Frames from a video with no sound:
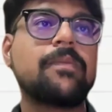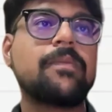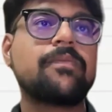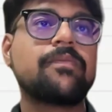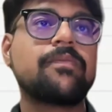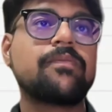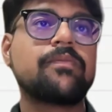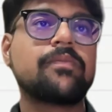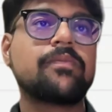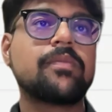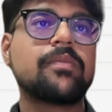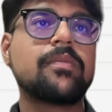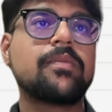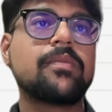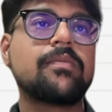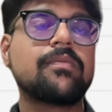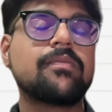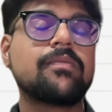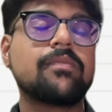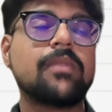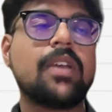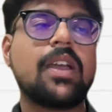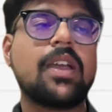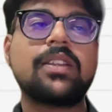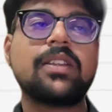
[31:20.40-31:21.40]
Yeah.
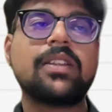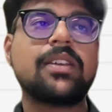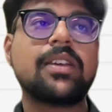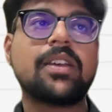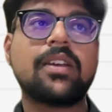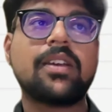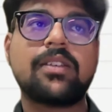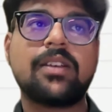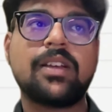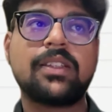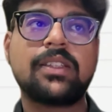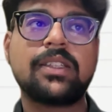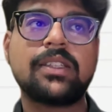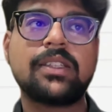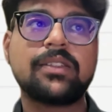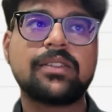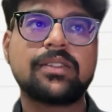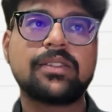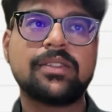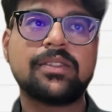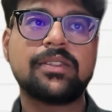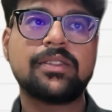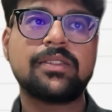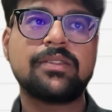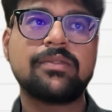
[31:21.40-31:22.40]
I think
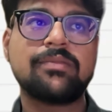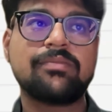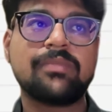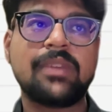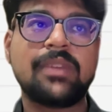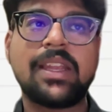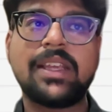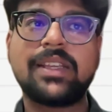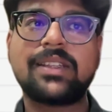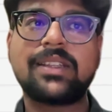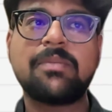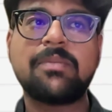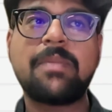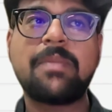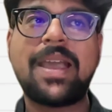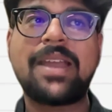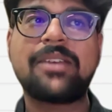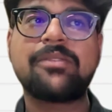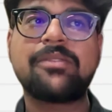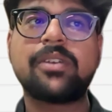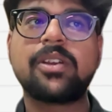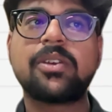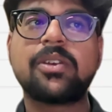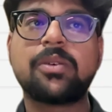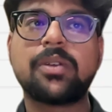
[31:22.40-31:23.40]
like the
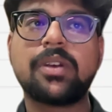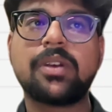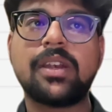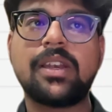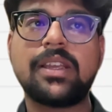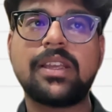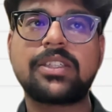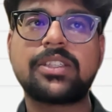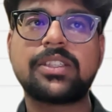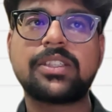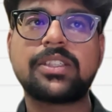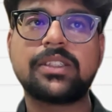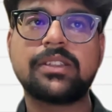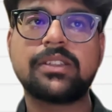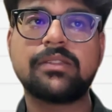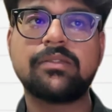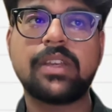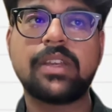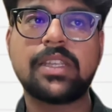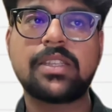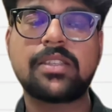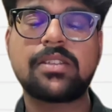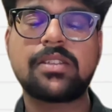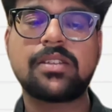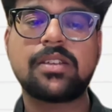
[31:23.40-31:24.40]
manual
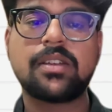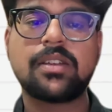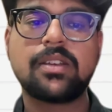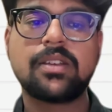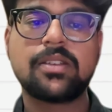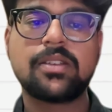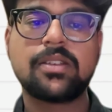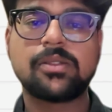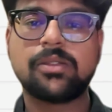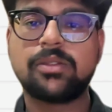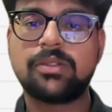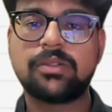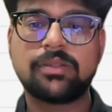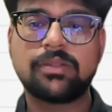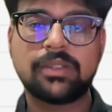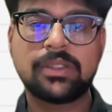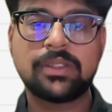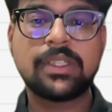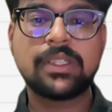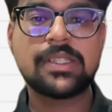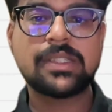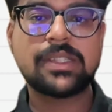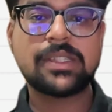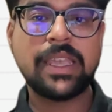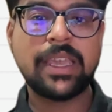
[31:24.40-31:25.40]
correlation, which
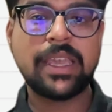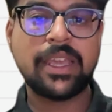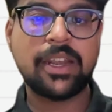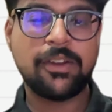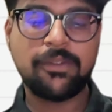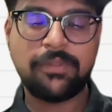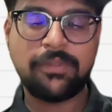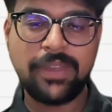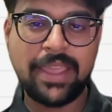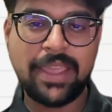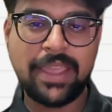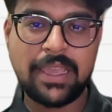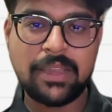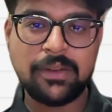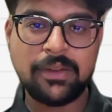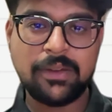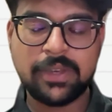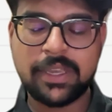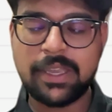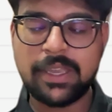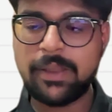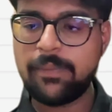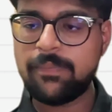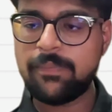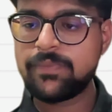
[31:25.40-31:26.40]
so this is the era of
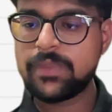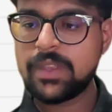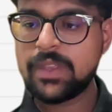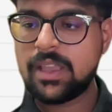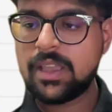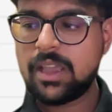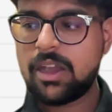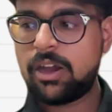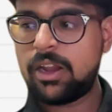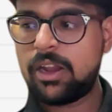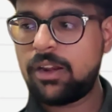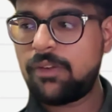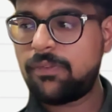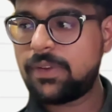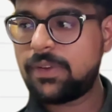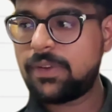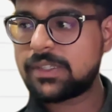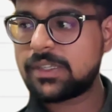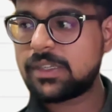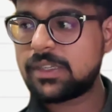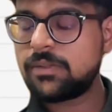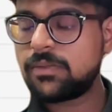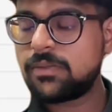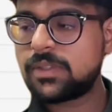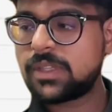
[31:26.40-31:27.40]
AI. Okay, all
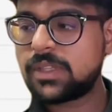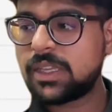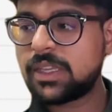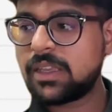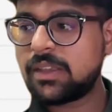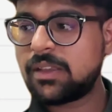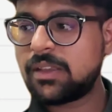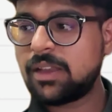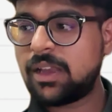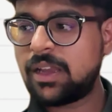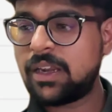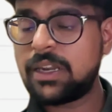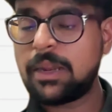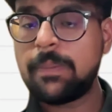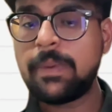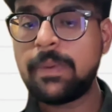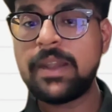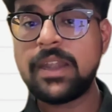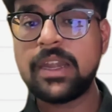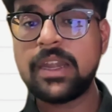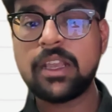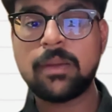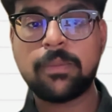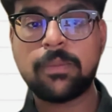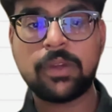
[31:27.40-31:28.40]
of us are
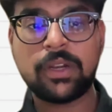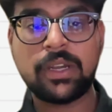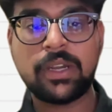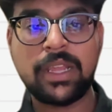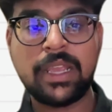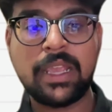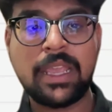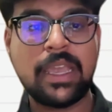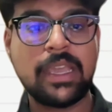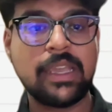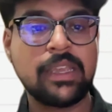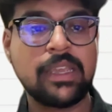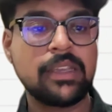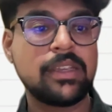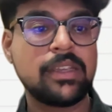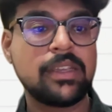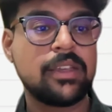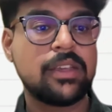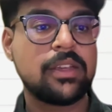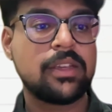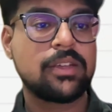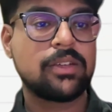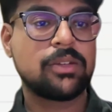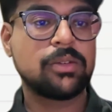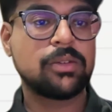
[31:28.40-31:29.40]
depending upon AI